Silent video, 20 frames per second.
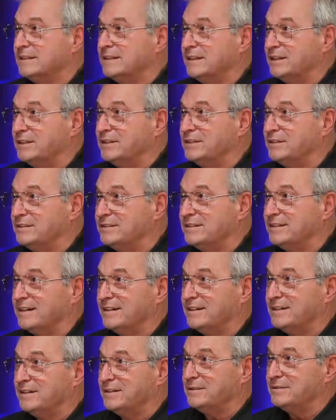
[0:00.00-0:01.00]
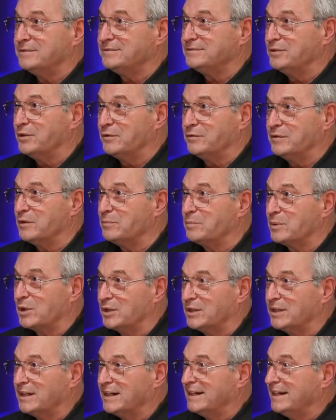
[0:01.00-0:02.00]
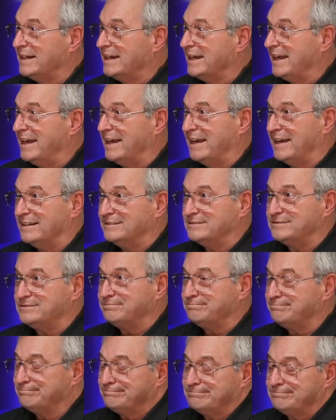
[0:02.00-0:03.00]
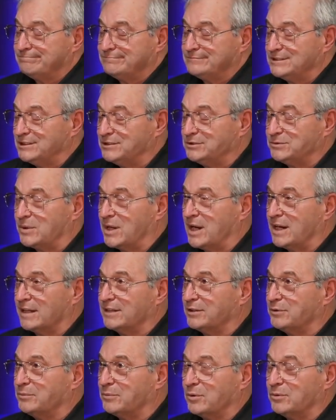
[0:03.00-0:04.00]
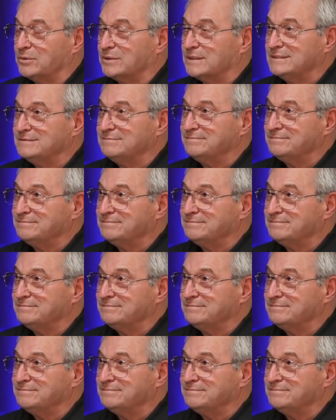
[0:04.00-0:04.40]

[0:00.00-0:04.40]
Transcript: in November, and she's rocking and rolling.